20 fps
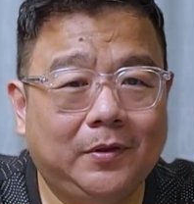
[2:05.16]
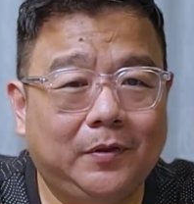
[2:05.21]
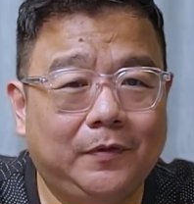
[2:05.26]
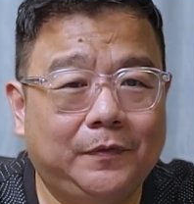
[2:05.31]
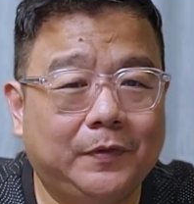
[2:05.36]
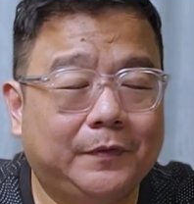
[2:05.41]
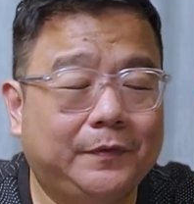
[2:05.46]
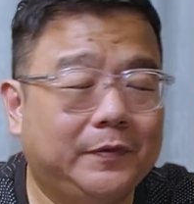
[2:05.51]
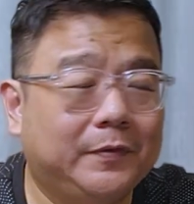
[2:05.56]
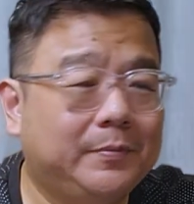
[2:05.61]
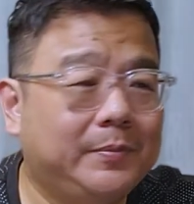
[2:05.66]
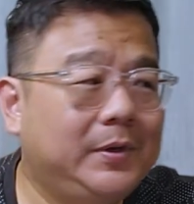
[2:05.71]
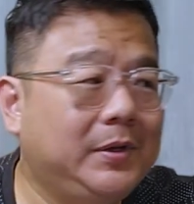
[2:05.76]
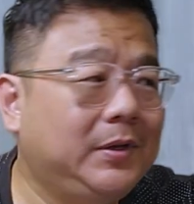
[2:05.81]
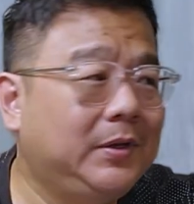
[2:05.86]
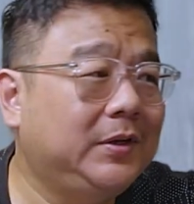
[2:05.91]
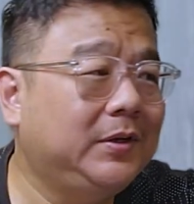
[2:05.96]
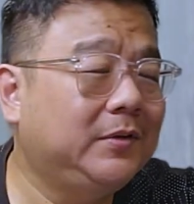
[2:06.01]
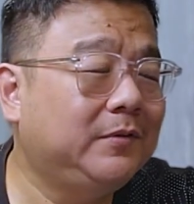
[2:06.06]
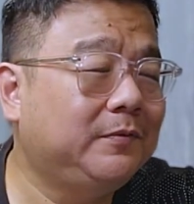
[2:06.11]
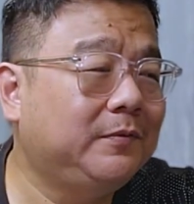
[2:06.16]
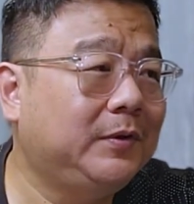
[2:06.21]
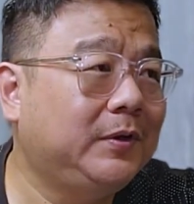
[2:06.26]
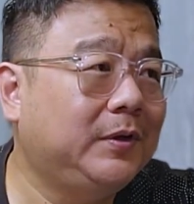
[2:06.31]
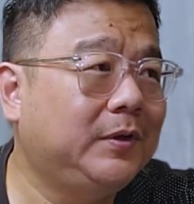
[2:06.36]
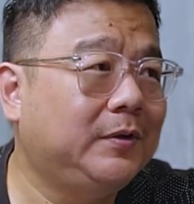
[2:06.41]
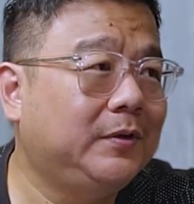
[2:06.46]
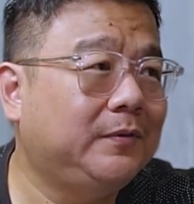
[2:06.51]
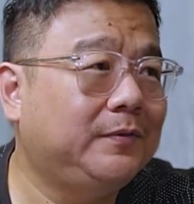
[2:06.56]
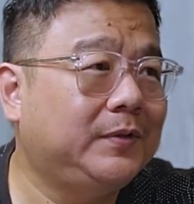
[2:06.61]
If you're familiar
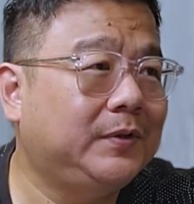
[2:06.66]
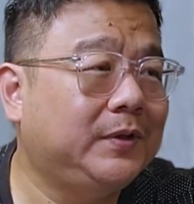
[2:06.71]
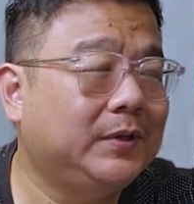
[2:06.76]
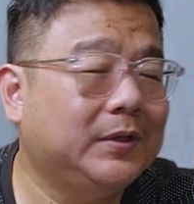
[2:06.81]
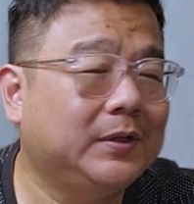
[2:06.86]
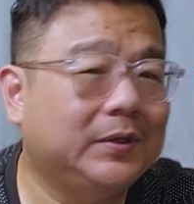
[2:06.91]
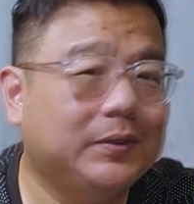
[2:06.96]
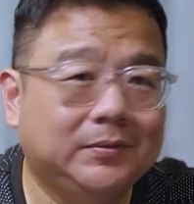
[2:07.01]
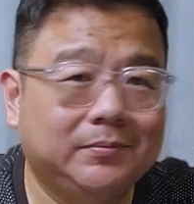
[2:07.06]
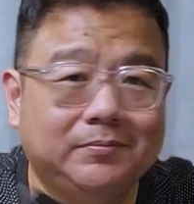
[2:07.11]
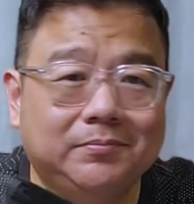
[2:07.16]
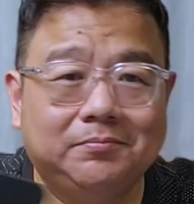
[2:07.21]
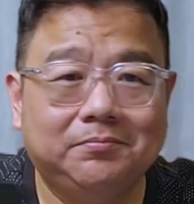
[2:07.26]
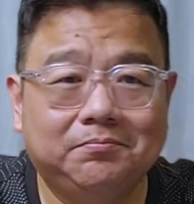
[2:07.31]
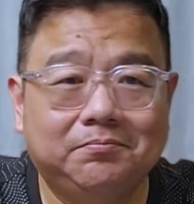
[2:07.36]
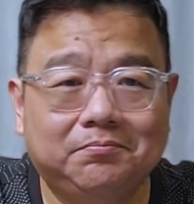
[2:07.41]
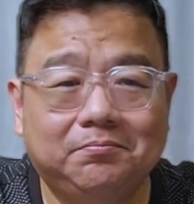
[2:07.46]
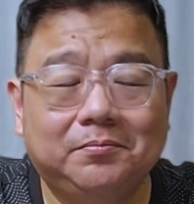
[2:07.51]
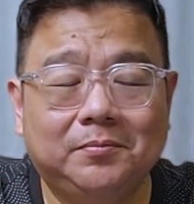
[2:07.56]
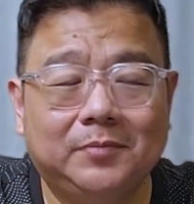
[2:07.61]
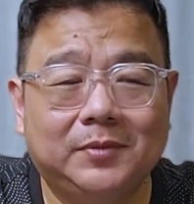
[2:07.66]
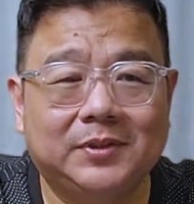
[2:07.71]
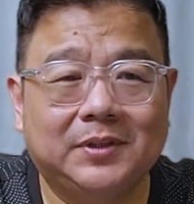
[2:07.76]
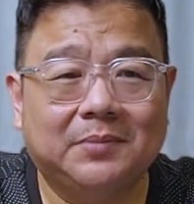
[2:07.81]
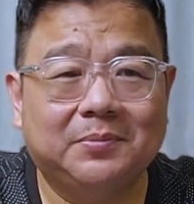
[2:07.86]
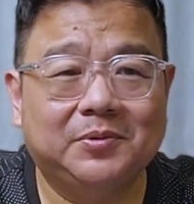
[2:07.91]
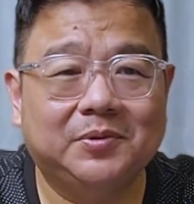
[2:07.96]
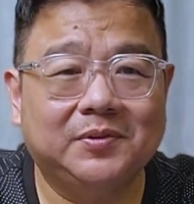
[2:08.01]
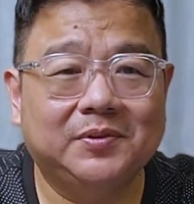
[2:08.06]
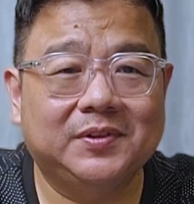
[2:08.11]
with the
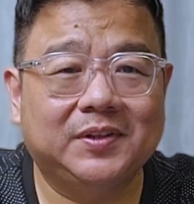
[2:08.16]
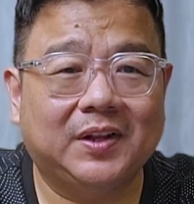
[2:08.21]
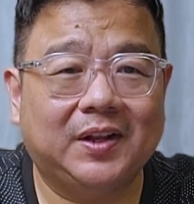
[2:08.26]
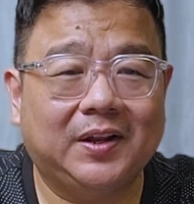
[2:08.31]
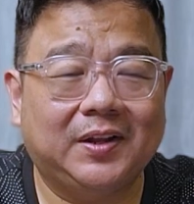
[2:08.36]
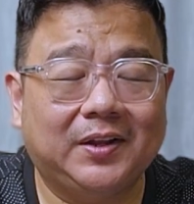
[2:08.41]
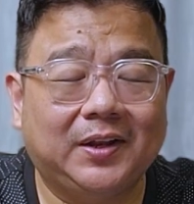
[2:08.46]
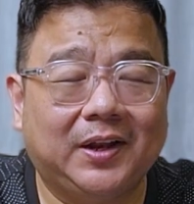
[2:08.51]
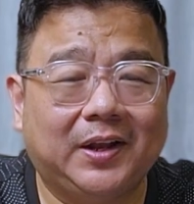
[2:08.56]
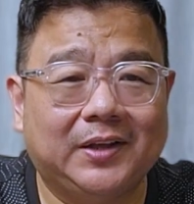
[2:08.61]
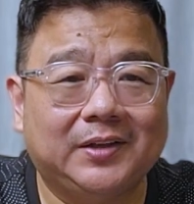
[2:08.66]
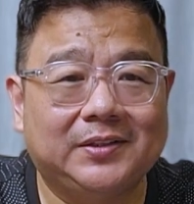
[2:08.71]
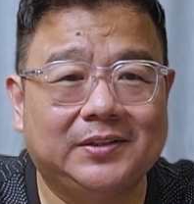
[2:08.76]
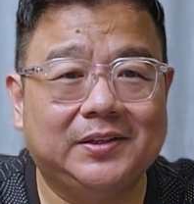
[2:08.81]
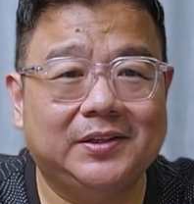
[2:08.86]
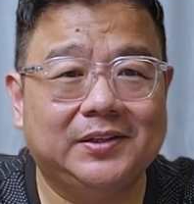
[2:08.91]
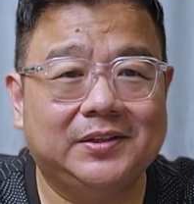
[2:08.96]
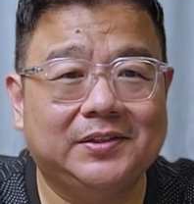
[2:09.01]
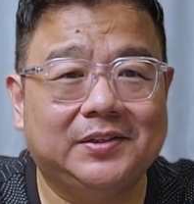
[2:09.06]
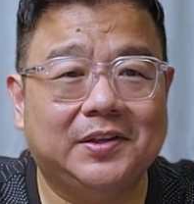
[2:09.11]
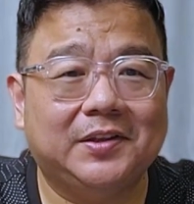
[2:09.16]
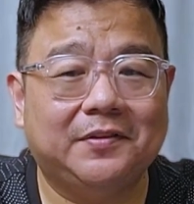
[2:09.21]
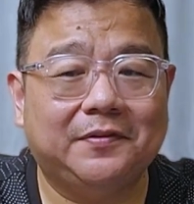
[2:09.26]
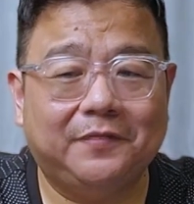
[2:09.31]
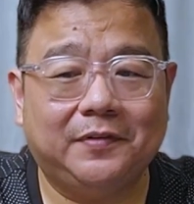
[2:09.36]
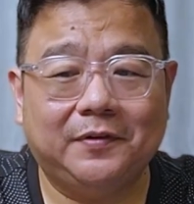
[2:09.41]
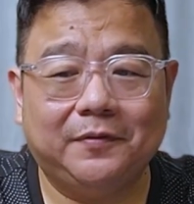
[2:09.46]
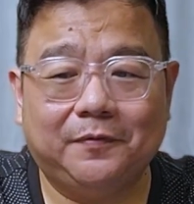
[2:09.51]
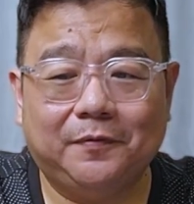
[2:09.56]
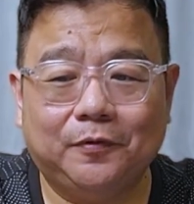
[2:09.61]
Samsung Galaxy Z
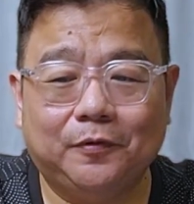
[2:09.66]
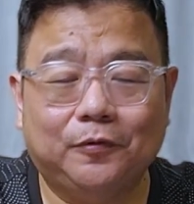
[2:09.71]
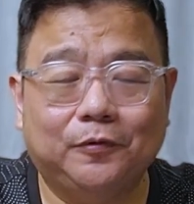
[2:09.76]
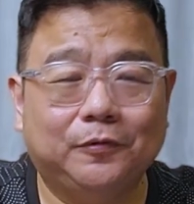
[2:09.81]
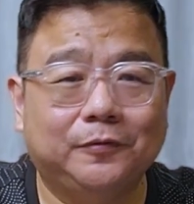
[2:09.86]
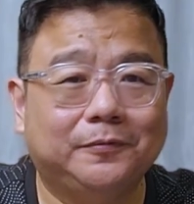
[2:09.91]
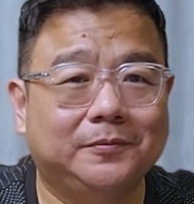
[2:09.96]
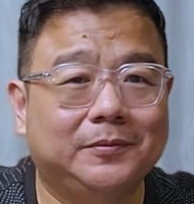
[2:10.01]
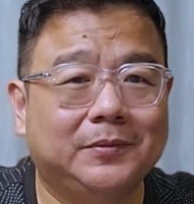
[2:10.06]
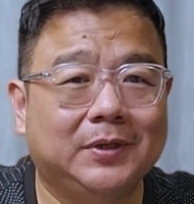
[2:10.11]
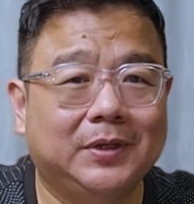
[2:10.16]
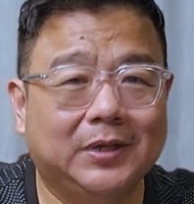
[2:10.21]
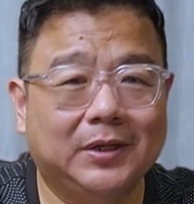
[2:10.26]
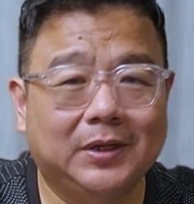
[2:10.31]
Flip phone,